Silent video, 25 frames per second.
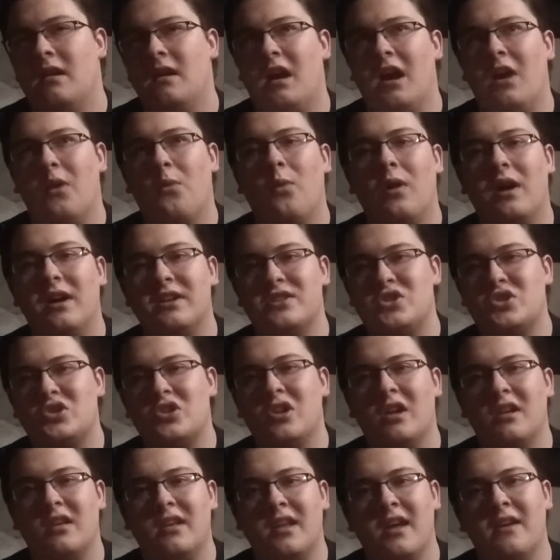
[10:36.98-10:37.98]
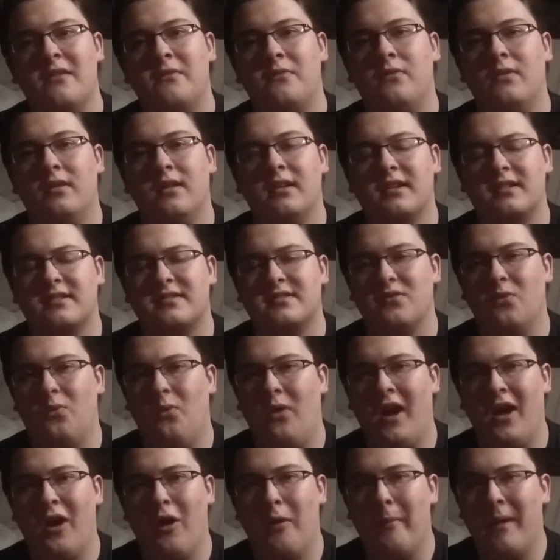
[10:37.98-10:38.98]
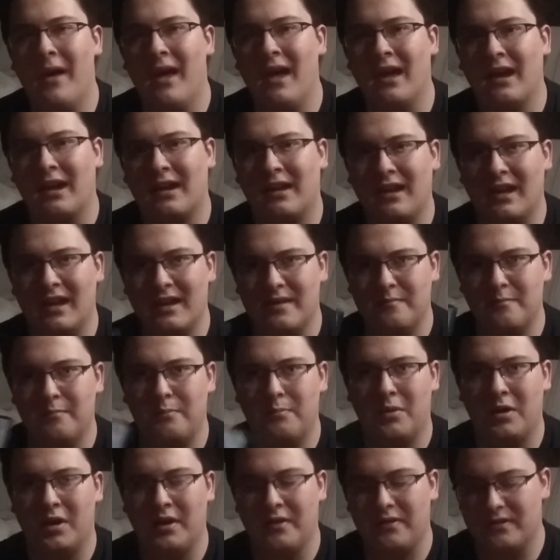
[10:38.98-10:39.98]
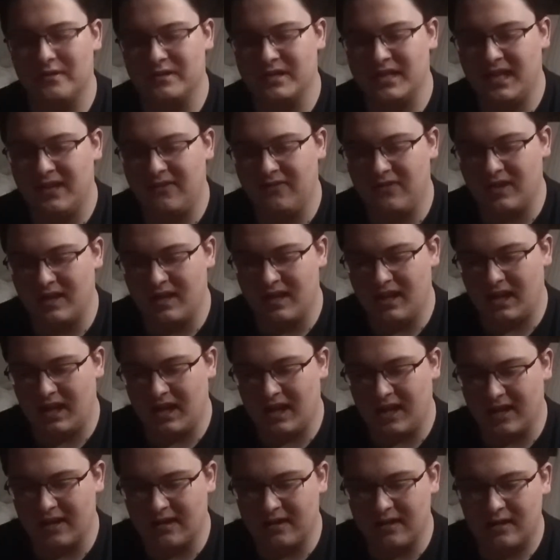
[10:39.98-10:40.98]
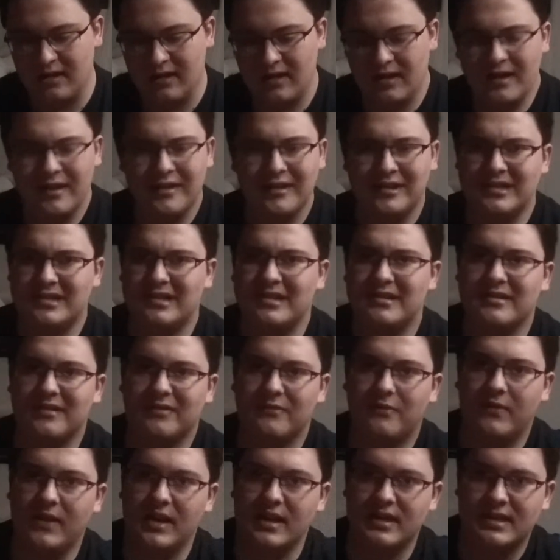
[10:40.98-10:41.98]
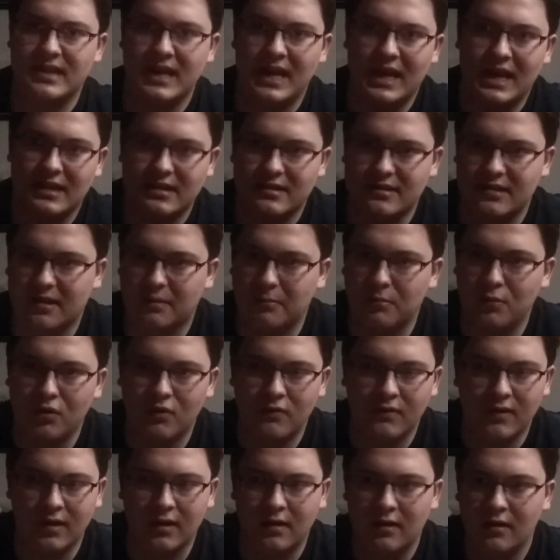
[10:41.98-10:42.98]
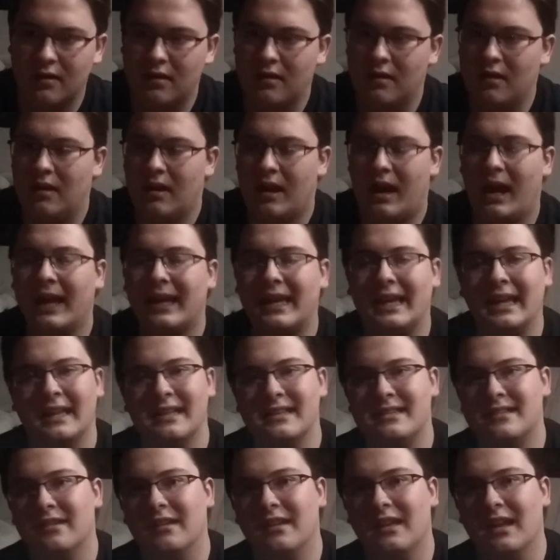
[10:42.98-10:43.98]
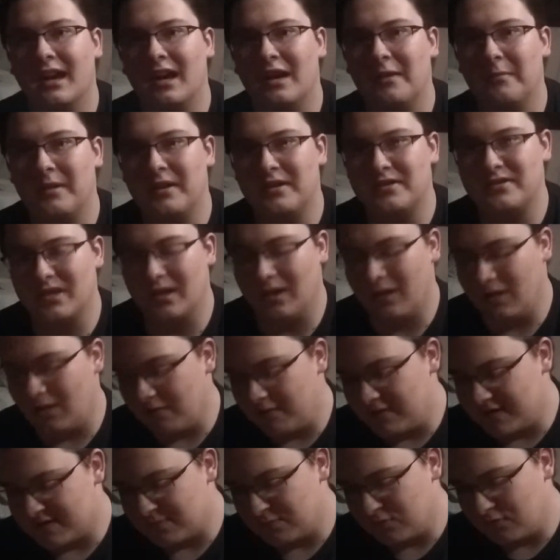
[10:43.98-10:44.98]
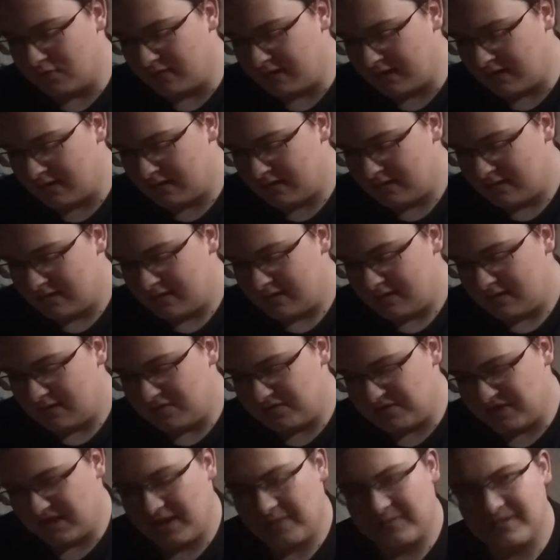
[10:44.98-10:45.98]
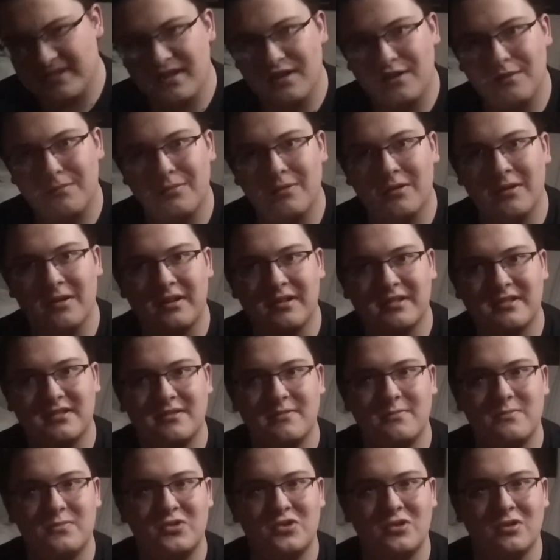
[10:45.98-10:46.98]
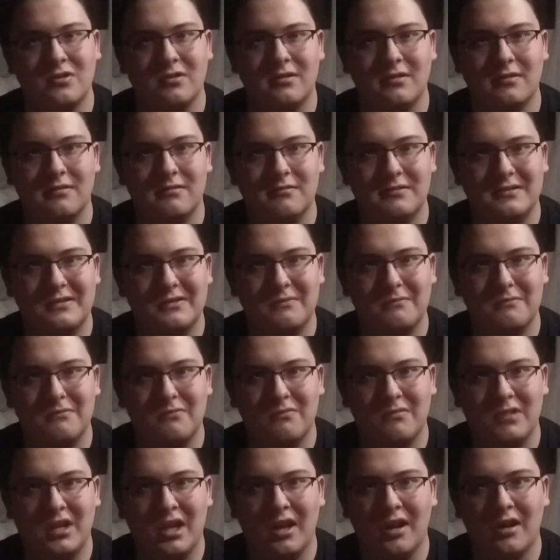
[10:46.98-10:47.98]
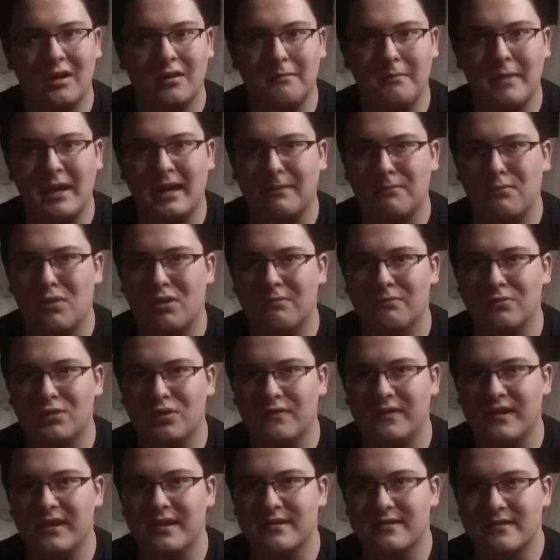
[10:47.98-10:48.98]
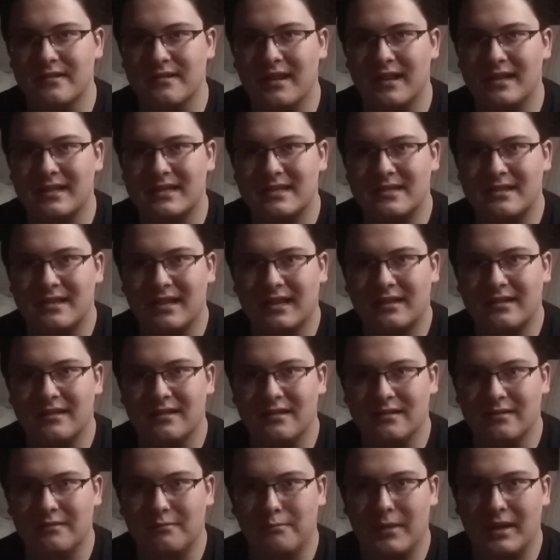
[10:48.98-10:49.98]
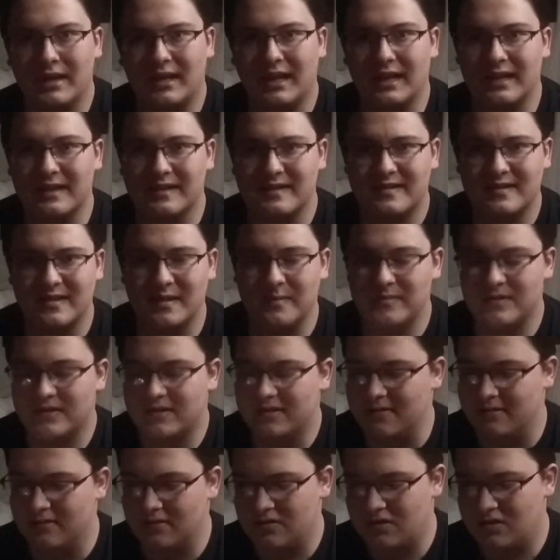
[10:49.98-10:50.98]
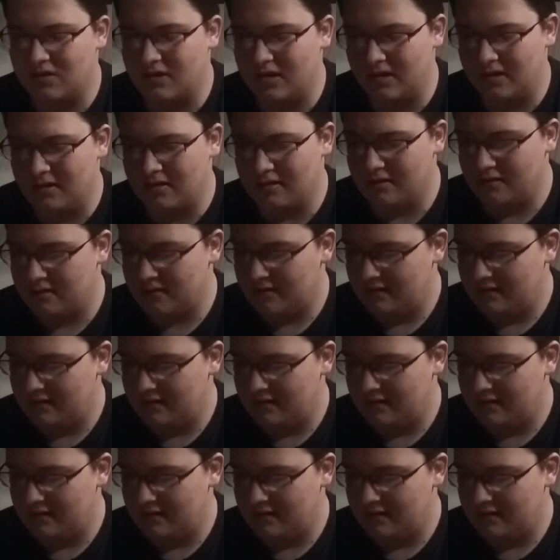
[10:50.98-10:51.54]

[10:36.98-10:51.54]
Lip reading: I watched it on Netflix a while back, and I bought the DVD, and this is a fantastic movie. I can't tell you how much I love this movie. James L. Brooks should, make more movies and not stick to making Simpsons shit.